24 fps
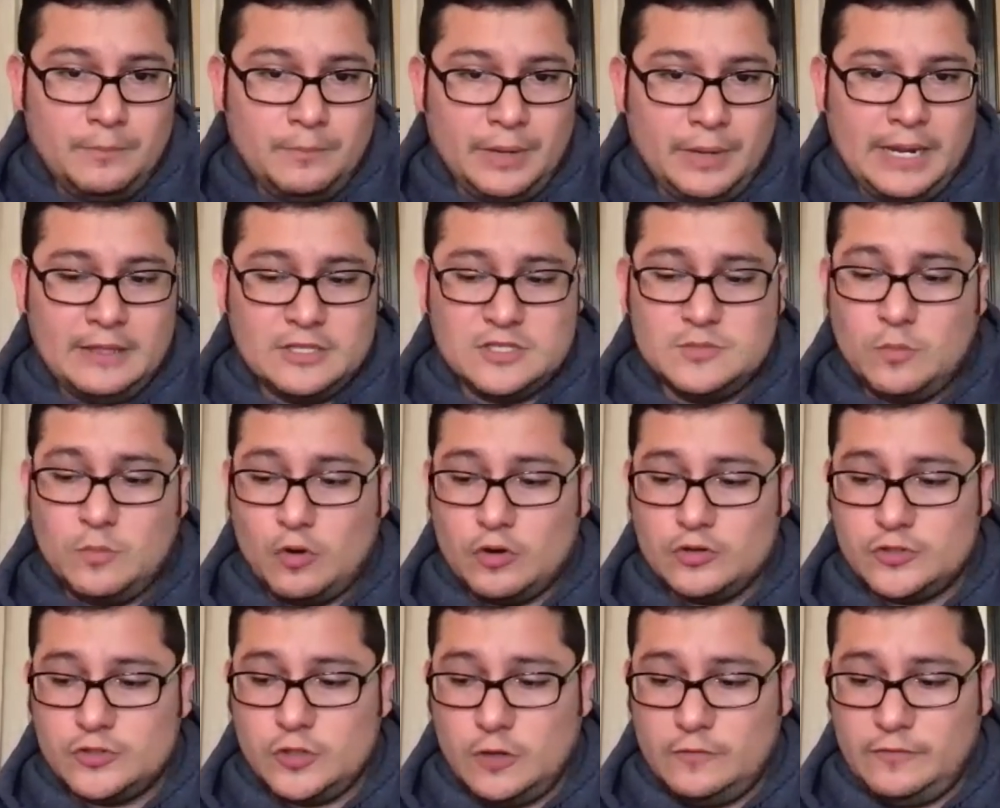but it's more
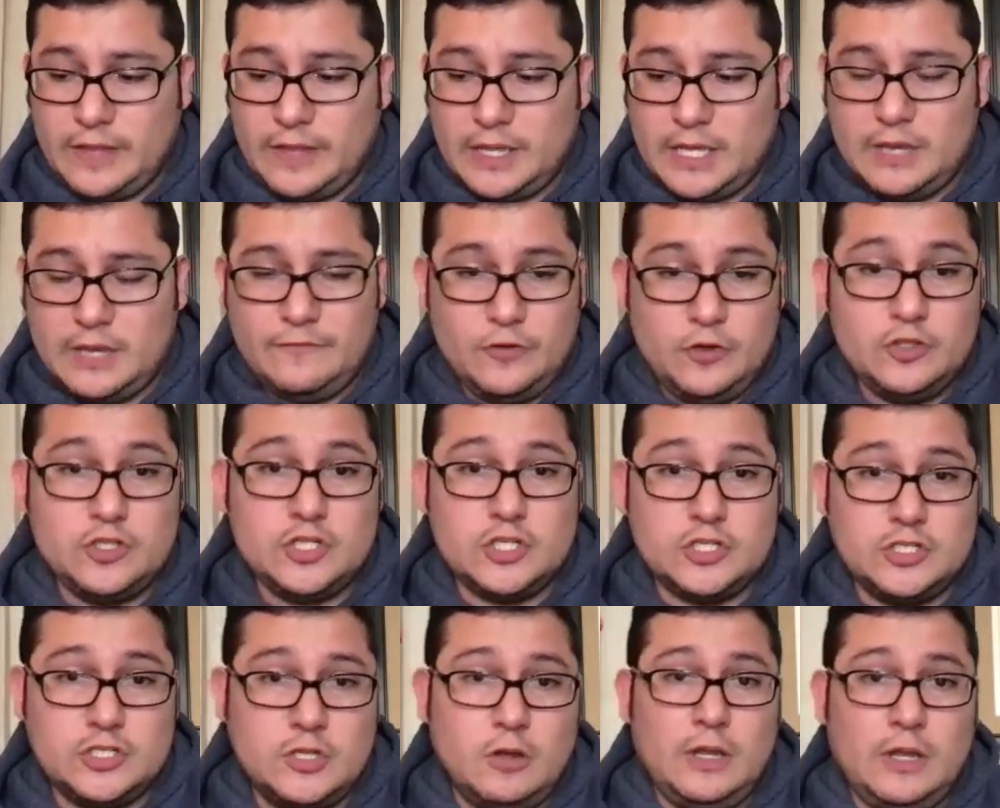so like if you
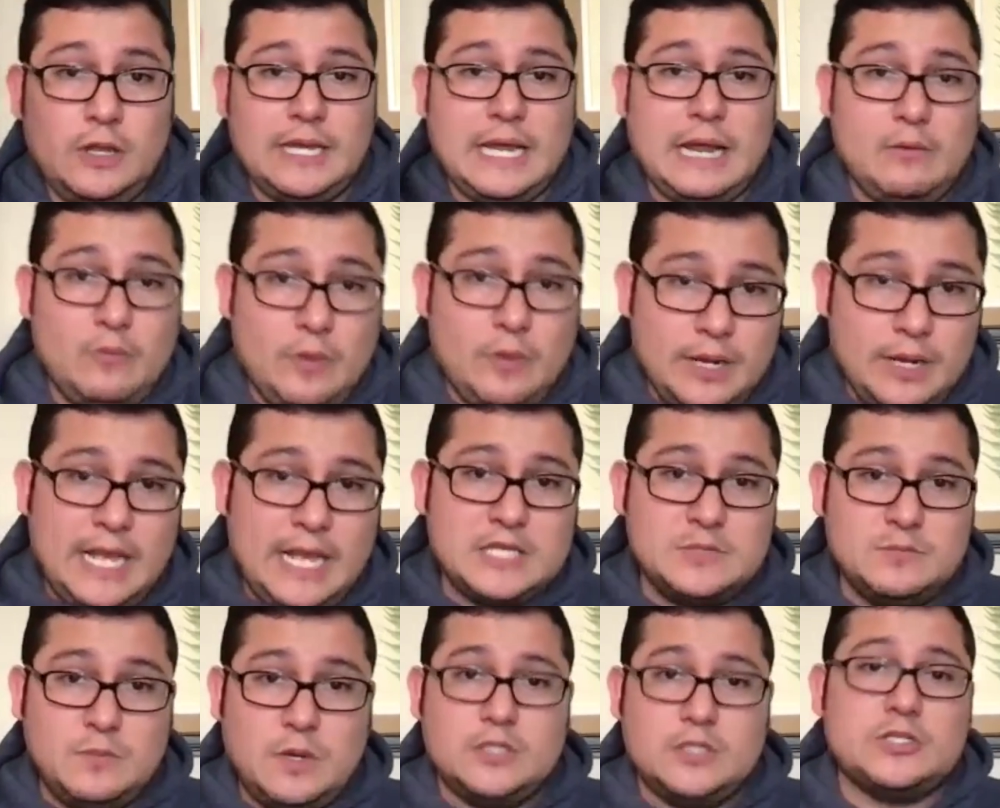just know like I want as
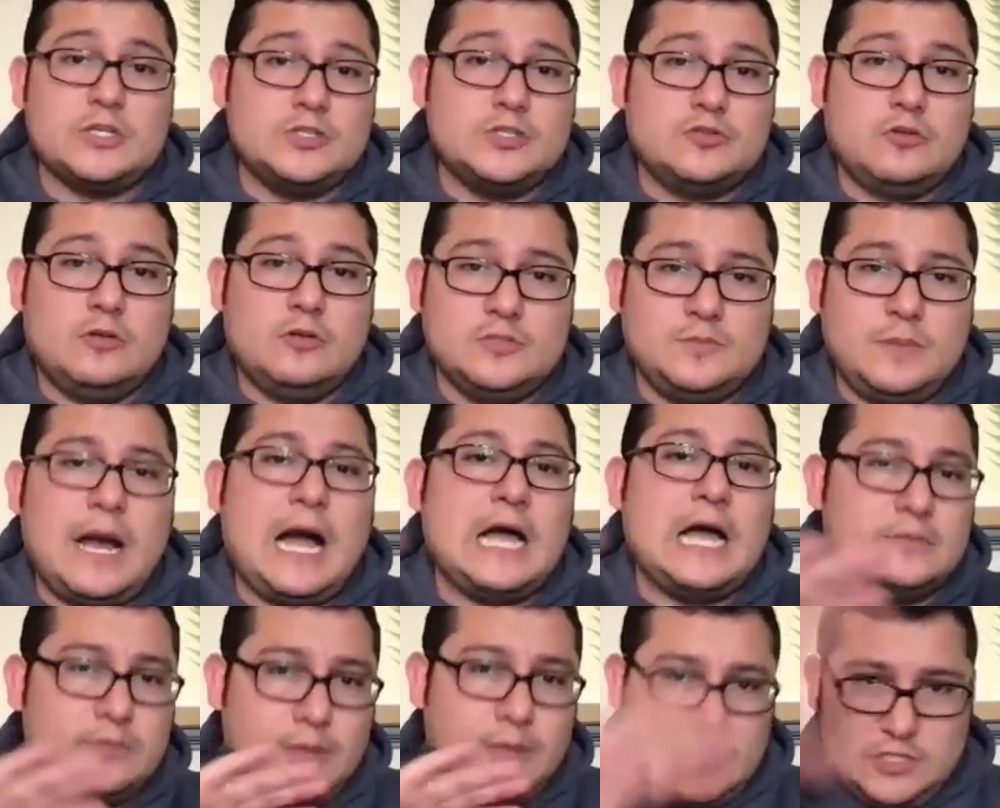much control as
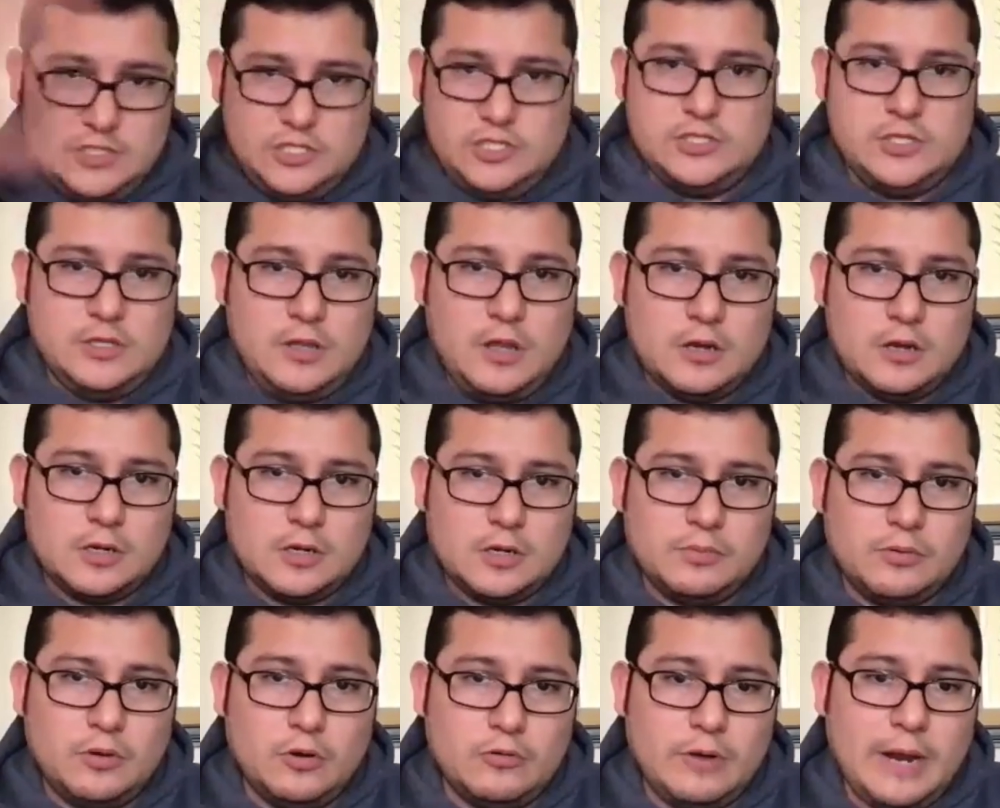possible, that's just a longer
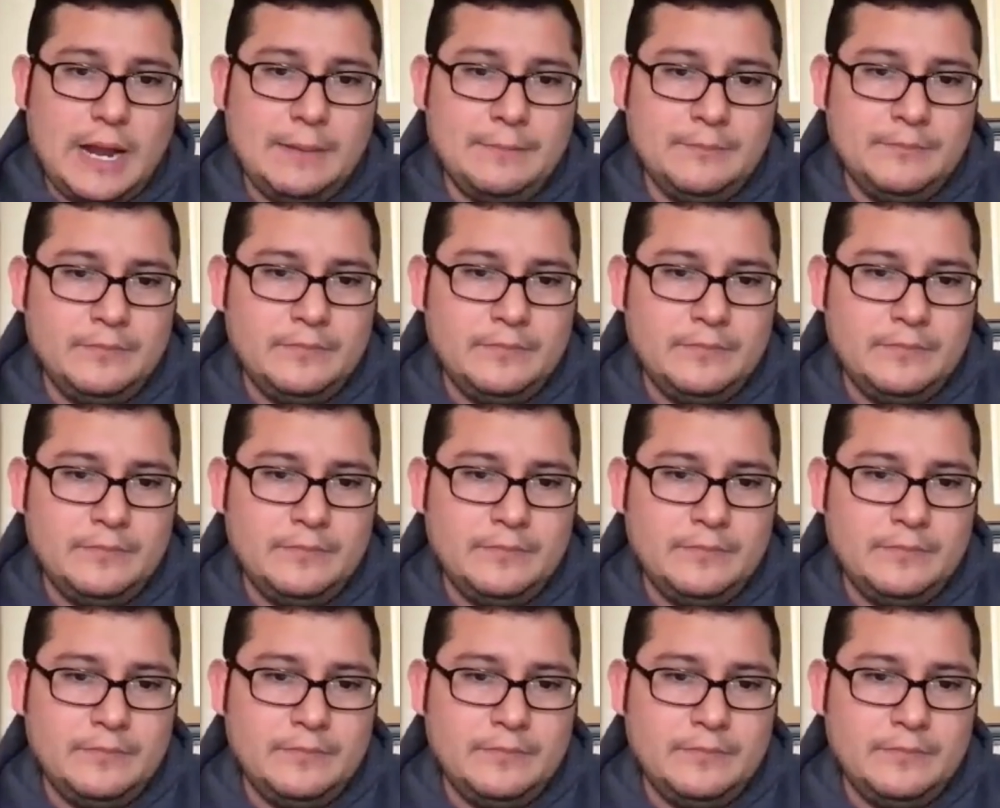program.